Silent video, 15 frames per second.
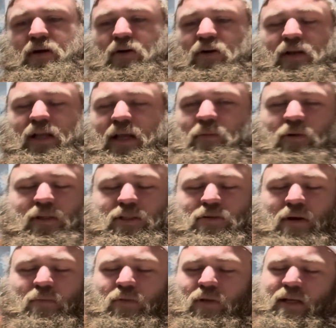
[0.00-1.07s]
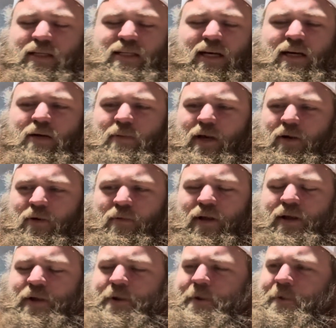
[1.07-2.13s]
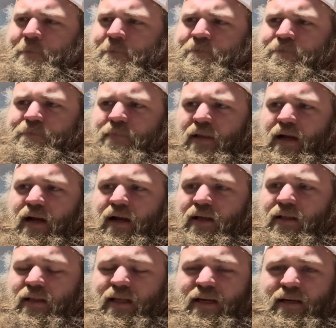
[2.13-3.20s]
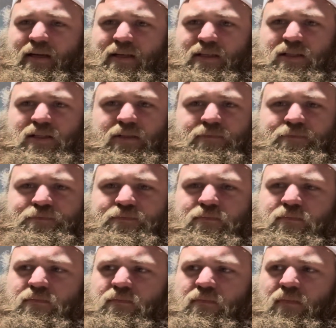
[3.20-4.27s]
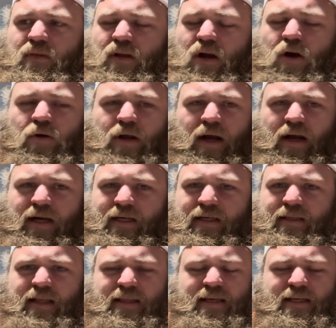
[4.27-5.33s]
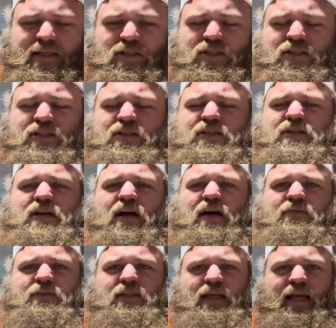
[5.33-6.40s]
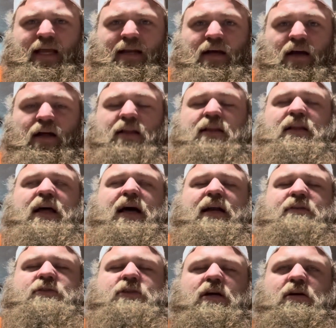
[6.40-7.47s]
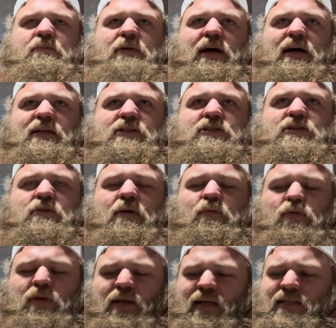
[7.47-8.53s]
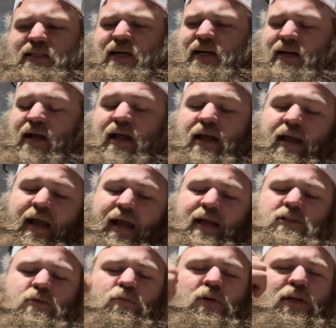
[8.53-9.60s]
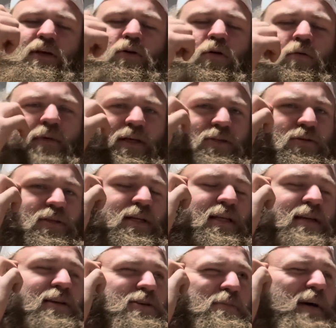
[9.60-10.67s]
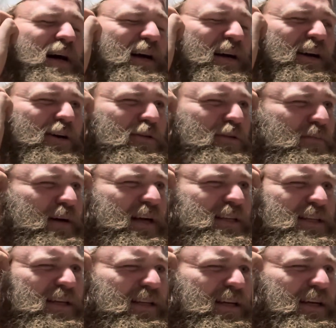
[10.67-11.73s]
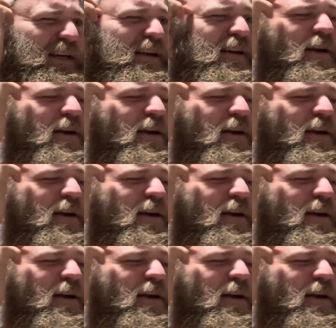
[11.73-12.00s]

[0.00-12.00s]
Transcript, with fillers: aren't labeled, so I'm really excited about them. Uh, Linda's, oh god, that thing is stuffed, and a lot of chocolate pods, so I'm really excited. And some really cool mustards. I think there's a, pot, a golden podzilla,